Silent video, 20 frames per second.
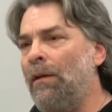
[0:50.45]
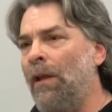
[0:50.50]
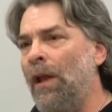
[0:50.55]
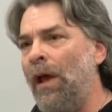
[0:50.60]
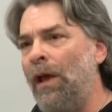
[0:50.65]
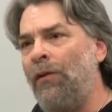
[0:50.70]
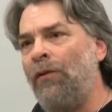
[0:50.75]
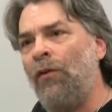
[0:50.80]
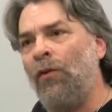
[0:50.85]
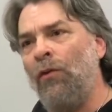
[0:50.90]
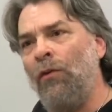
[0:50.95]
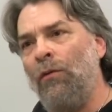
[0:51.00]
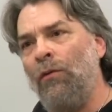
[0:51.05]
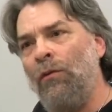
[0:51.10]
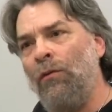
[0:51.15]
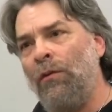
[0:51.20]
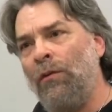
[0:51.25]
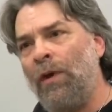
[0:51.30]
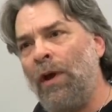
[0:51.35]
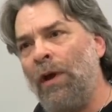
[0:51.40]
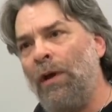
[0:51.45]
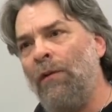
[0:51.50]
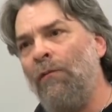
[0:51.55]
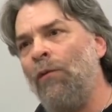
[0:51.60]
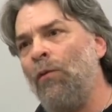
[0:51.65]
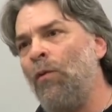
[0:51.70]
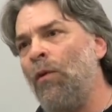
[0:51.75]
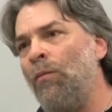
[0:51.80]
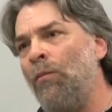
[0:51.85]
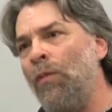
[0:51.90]
led to kind
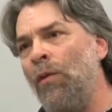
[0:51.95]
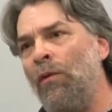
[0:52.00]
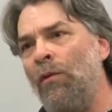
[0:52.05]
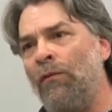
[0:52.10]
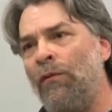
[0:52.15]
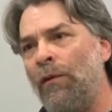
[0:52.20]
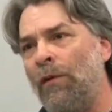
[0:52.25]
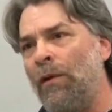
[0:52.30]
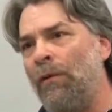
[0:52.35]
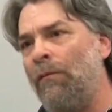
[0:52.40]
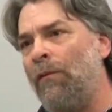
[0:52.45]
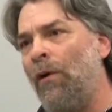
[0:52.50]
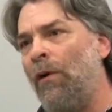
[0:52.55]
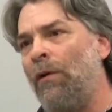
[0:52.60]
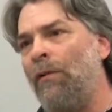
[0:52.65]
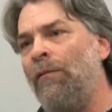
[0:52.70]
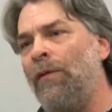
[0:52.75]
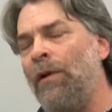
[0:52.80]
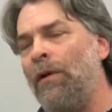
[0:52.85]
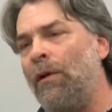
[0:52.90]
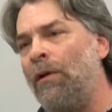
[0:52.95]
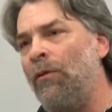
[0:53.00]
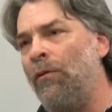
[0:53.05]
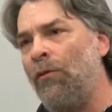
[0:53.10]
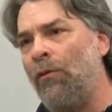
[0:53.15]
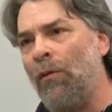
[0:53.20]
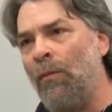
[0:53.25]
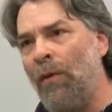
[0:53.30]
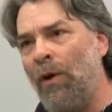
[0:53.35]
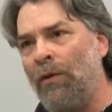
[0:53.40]
of the removal of all of the
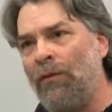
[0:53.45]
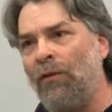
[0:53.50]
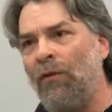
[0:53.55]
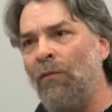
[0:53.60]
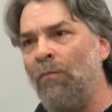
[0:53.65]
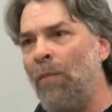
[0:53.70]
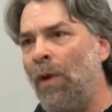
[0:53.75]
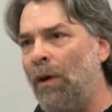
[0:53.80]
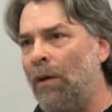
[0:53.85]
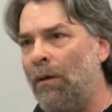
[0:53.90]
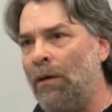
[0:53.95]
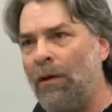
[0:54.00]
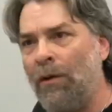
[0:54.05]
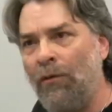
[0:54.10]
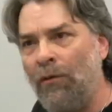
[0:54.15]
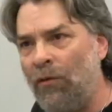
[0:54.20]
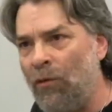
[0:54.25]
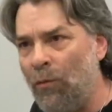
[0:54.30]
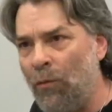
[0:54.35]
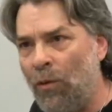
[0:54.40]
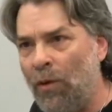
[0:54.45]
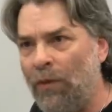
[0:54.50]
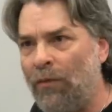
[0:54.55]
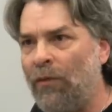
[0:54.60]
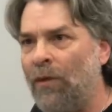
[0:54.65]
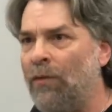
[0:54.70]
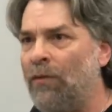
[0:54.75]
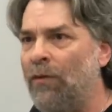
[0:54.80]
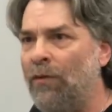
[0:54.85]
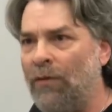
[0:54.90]
accoutrements of modern
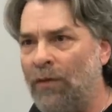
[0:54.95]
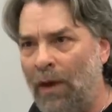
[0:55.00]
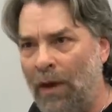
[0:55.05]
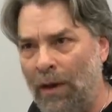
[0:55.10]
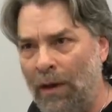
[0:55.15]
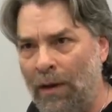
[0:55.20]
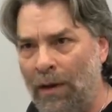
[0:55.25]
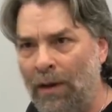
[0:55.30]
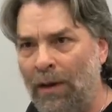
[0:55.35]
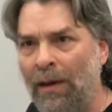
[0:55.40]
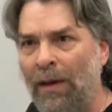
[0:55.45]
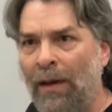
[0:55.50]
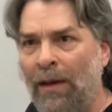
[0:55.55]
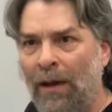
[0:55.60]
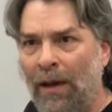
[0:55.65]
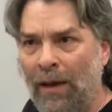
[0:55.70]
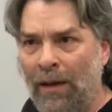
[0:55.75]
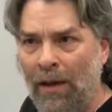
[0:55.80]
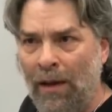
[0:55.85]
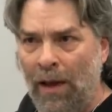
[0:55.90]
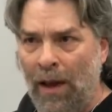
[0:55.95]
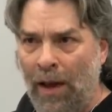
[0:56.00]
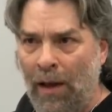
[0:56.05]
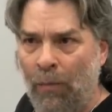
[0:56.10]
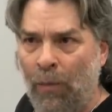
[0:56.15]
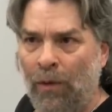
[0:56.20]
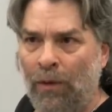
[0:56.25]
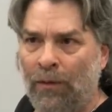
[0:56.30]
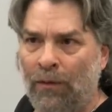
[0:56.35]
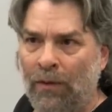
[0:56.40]
consumeristic society and
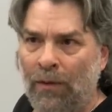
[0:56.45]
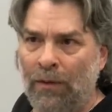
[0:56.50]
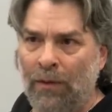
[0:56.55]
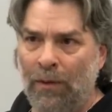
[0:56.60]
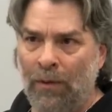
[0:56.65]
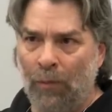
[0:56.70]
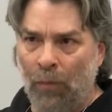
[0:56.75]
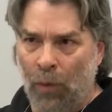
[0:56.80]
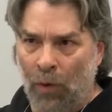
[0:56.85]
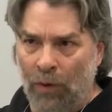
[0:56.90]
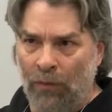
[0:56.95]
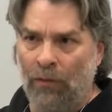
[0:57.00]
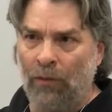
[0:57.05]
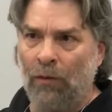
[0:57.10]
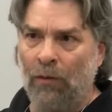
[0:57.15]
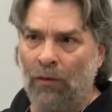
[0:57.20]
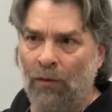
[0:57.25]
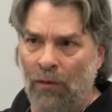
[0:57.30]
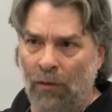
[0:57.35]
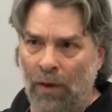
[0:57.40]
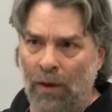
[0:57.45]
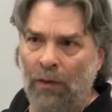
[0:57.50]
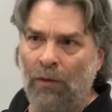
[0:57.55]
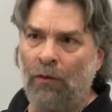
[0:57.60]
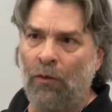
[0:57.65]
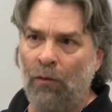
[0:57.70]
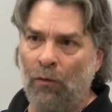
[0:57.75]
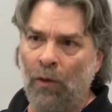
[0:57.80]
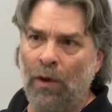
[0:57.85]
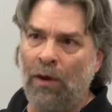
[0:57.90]
enabled prisoners
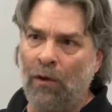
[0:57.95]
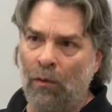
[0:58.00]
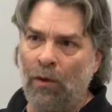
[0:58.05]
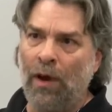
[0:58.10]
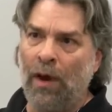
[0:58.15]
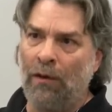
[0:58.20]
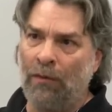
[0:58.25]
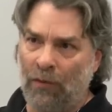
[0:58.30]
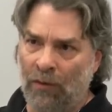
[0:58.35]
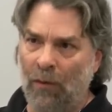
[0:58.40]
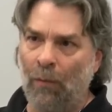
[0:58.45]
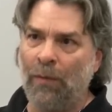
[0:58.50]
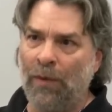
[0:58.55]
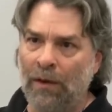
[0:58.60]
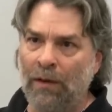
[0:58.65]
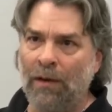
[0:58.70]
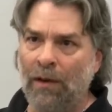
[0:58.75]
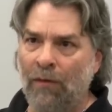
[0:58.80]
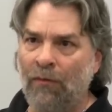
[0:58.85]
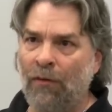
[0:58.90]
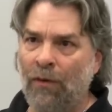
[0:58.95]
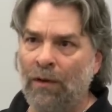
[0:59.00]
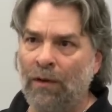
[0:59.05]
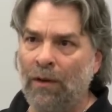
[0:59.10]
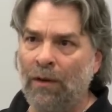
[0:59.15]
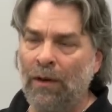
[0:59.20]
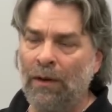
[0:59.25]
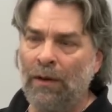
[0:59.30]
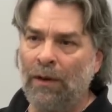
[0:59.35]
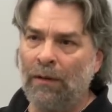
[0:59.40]
then to recreate something
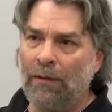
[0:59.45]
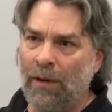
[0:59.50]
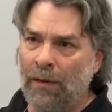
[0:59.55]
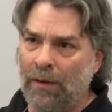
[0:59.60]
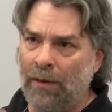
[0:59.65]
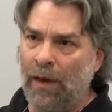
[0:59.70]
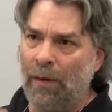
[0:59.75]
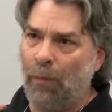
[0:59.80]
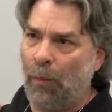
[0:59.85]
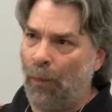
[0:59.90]
different that